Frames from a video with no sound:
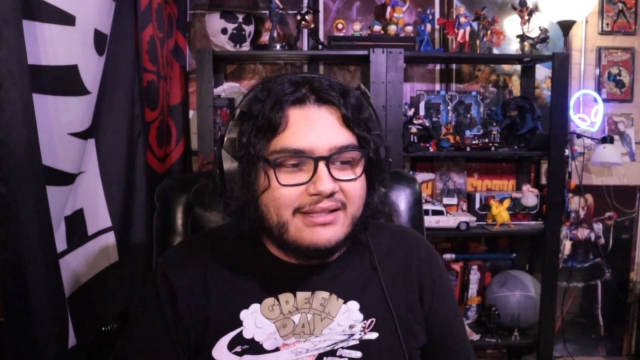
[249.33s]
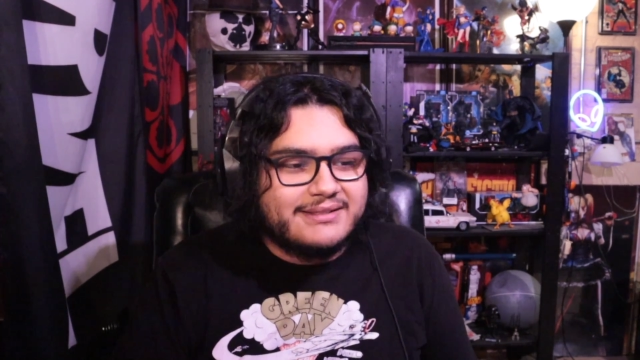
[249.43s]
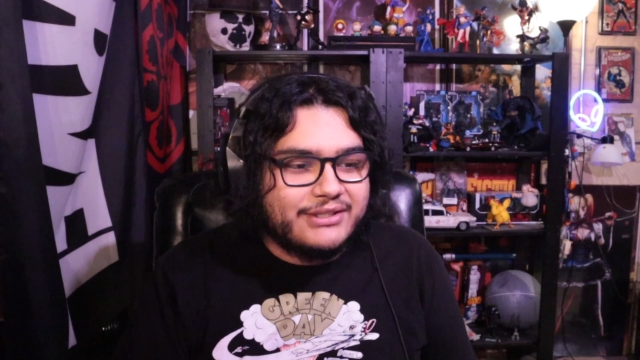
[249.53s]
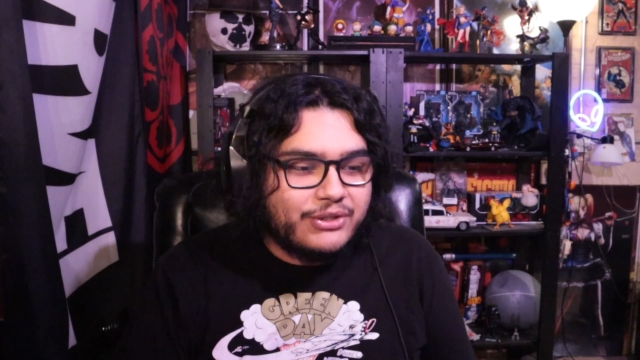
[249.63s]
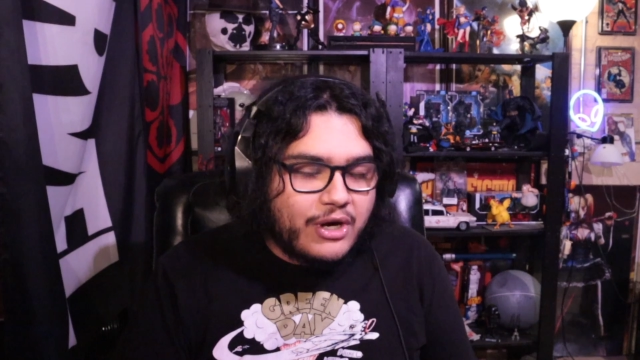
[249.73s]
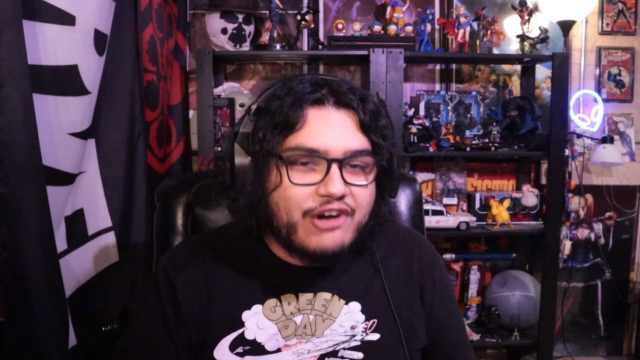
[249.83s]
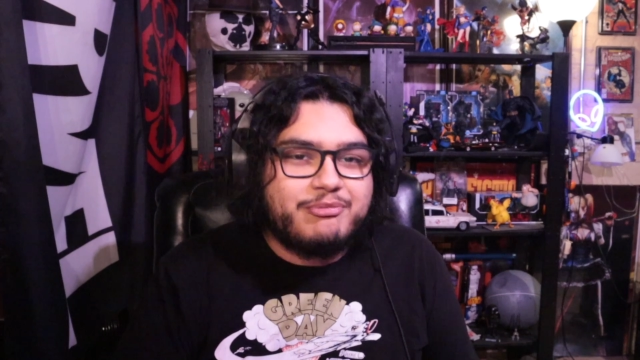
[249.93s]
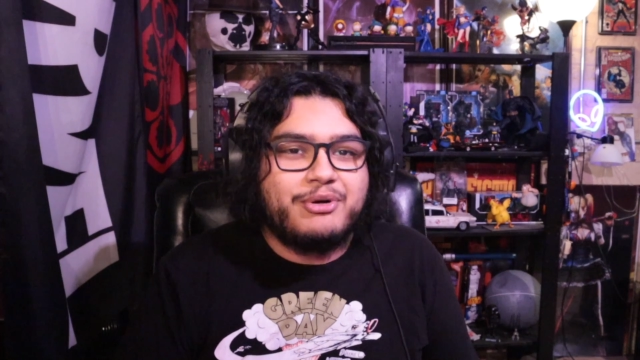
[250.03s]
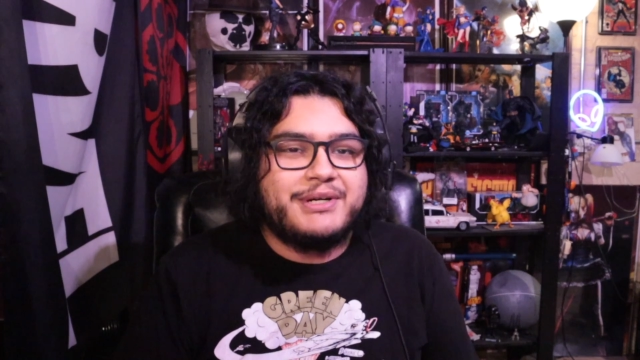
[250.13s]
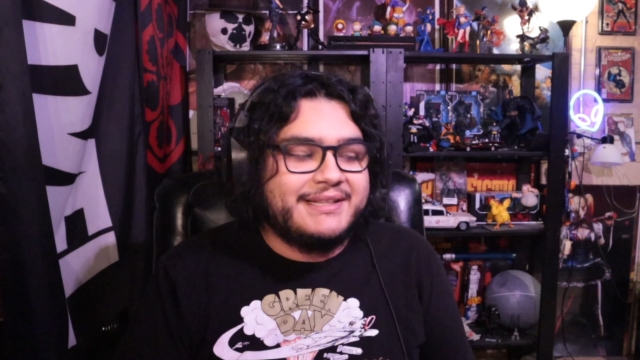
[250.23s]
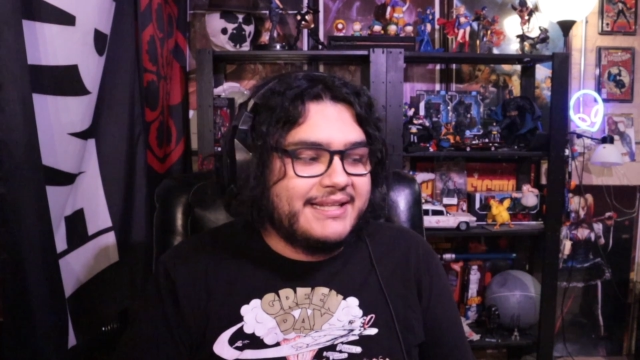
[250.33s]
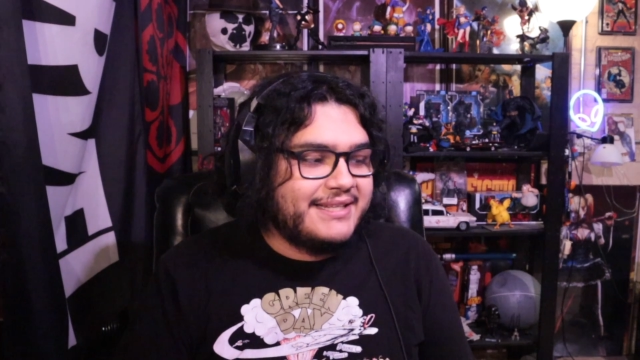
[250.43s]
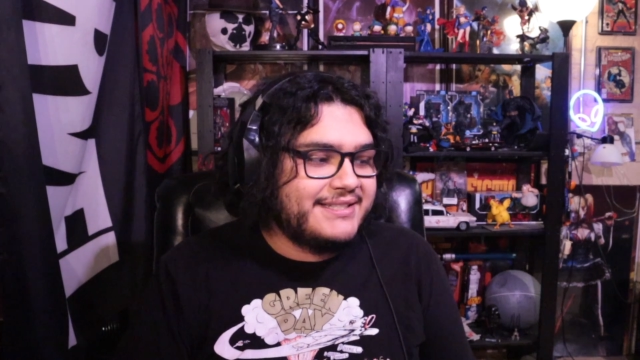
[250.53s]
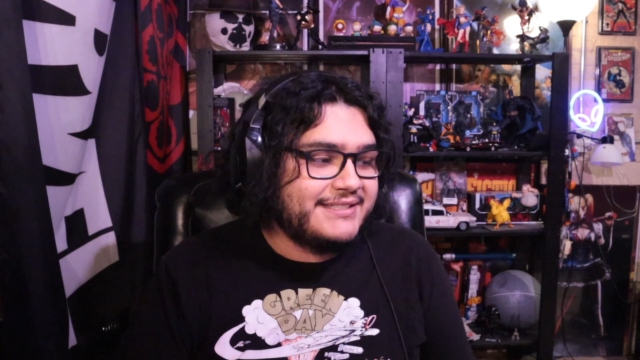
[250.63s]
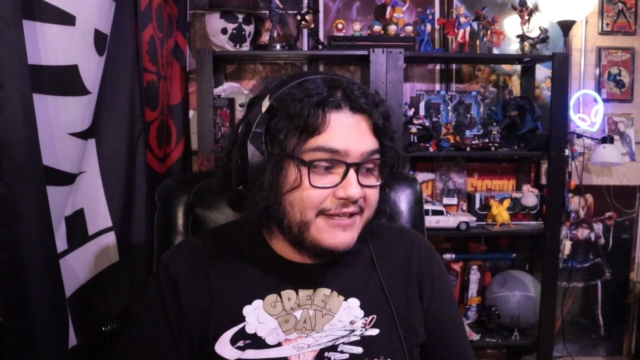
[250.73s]
It's a little off-putting that
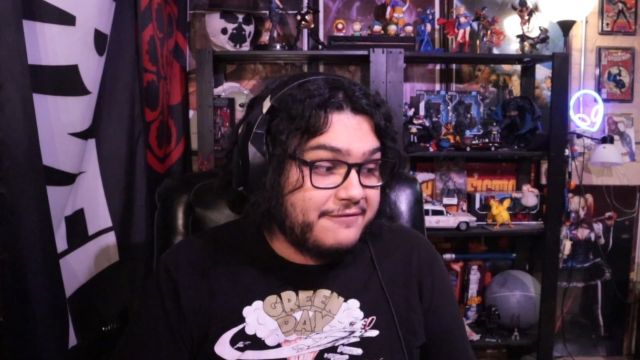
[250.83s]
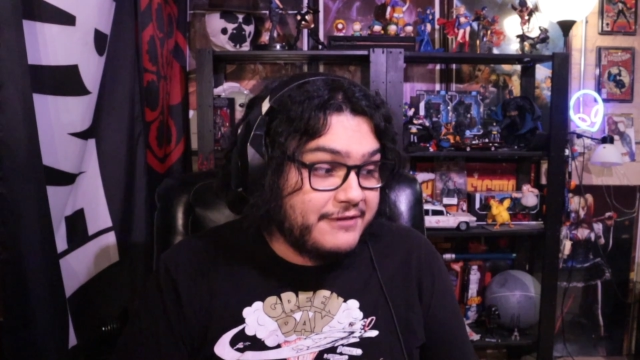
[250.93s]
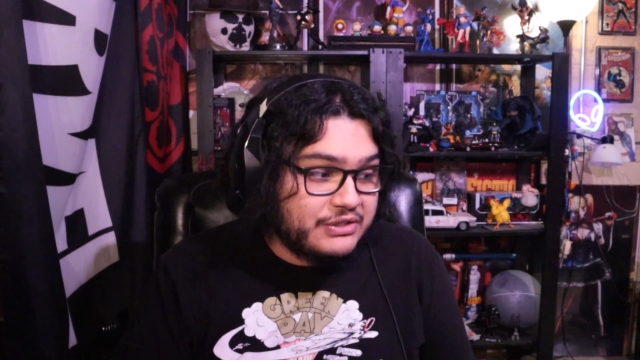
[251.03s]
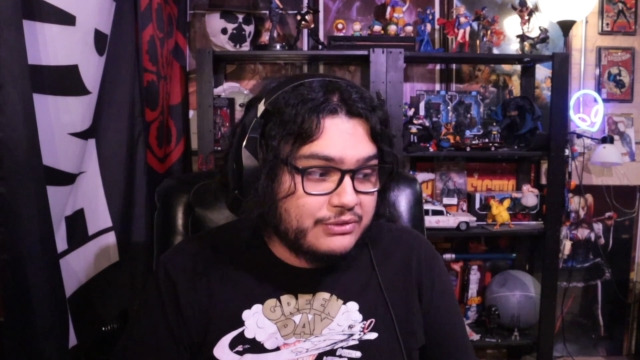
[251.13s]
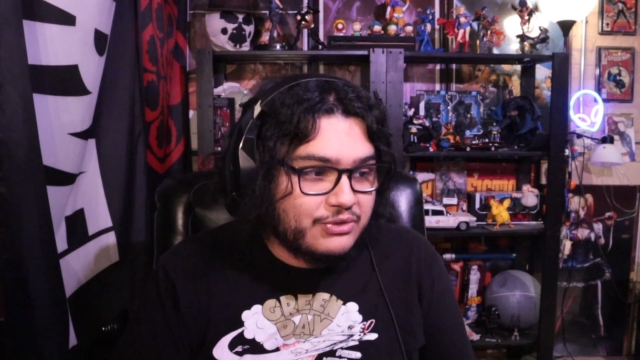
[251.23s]
this is the official